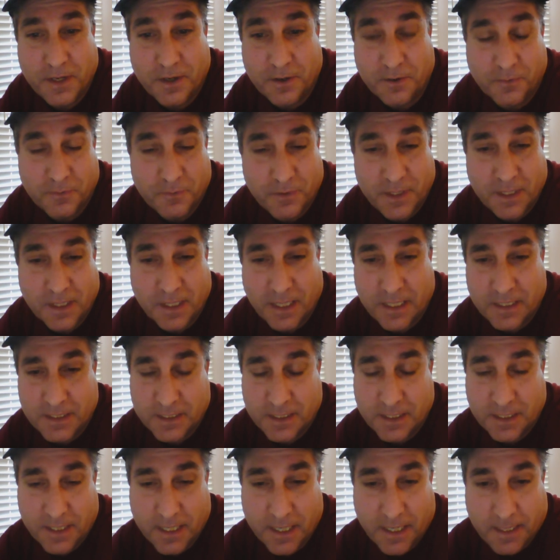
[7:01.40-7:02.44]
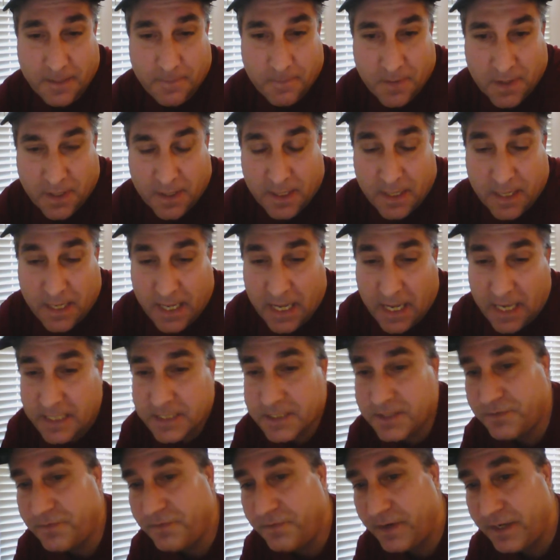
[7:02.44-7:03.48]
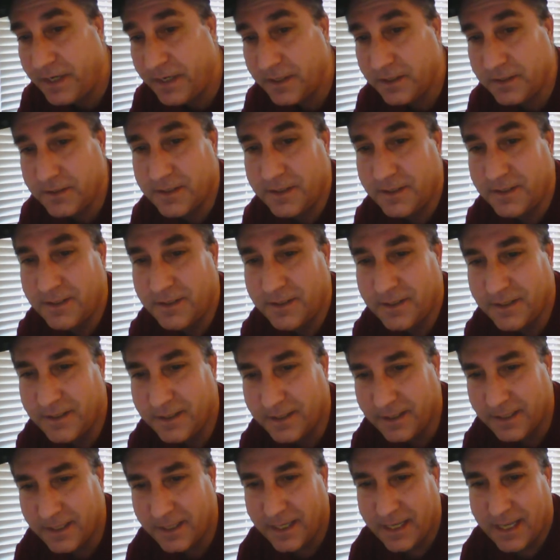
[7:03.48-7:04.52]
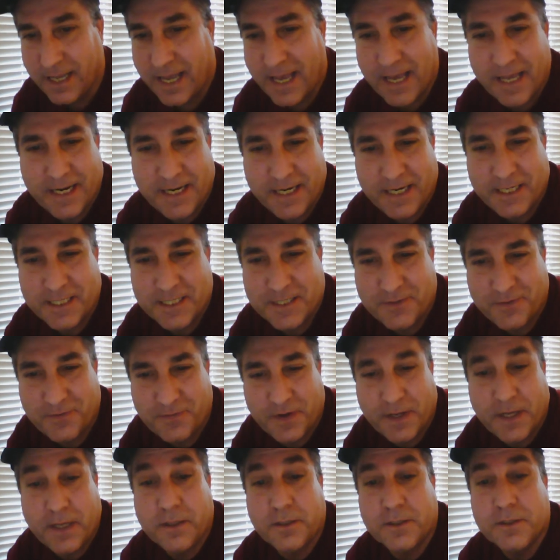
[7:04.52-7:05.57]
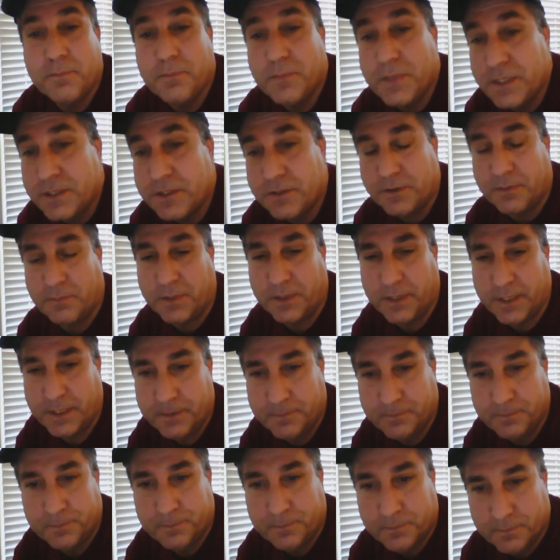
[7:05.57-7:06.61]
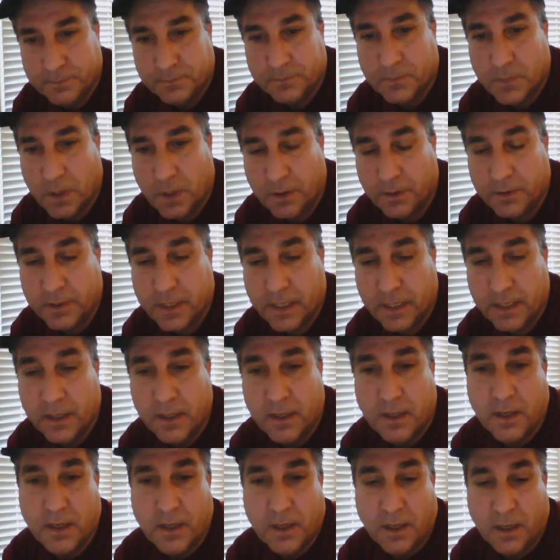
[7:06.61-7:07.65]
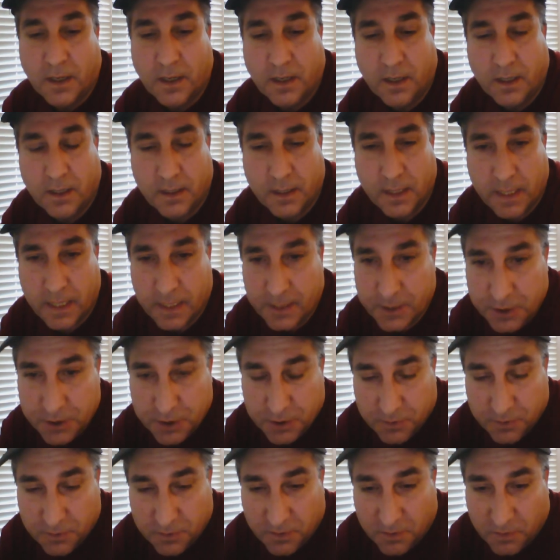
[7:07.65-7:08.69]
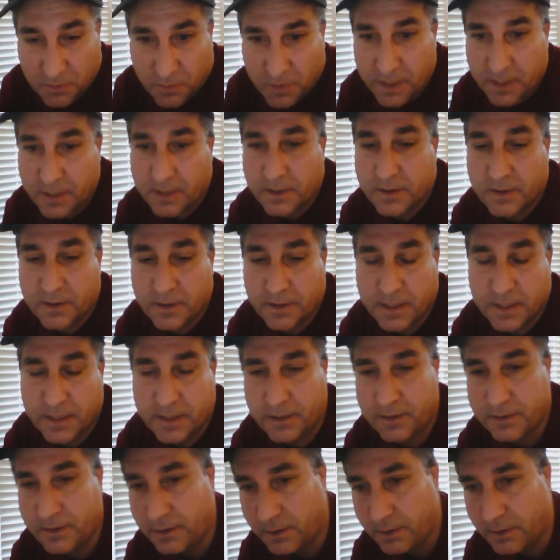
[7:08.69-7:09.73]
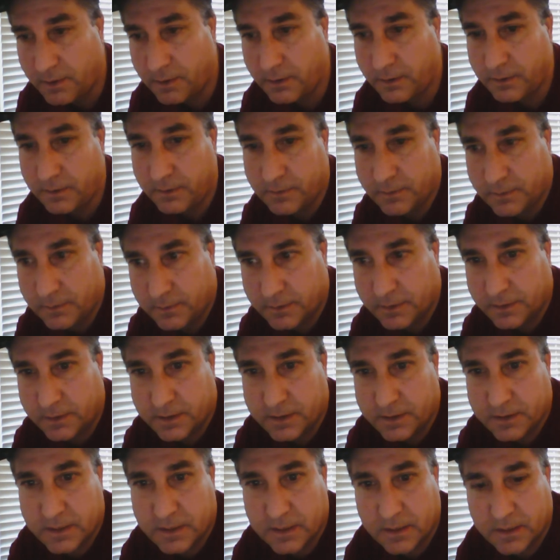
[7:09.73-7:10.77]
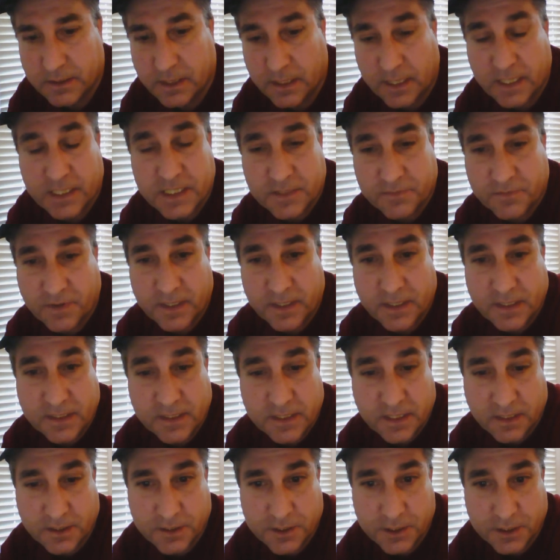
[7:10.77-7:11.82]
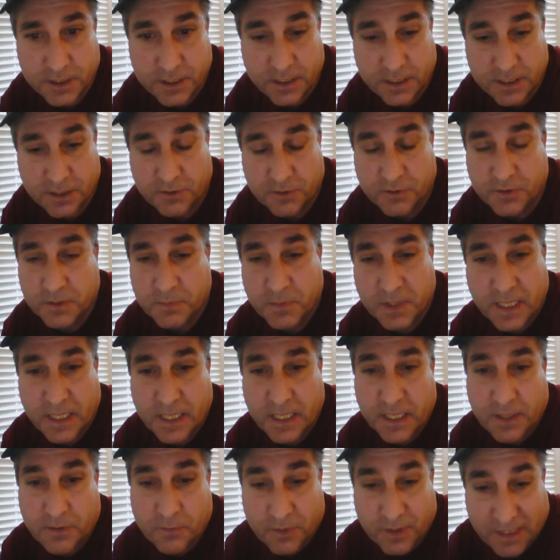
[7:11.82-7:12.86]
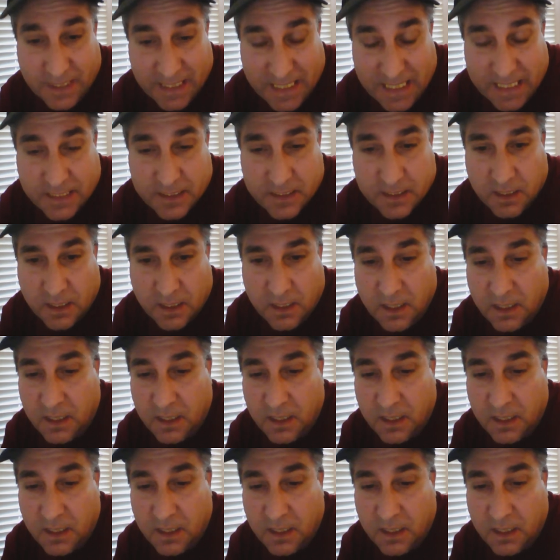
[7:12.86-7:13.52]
don't realize it yet, has failed, and it has failed miserably. Okay, as you are aware, there is a classified intelligence that is going to be getting released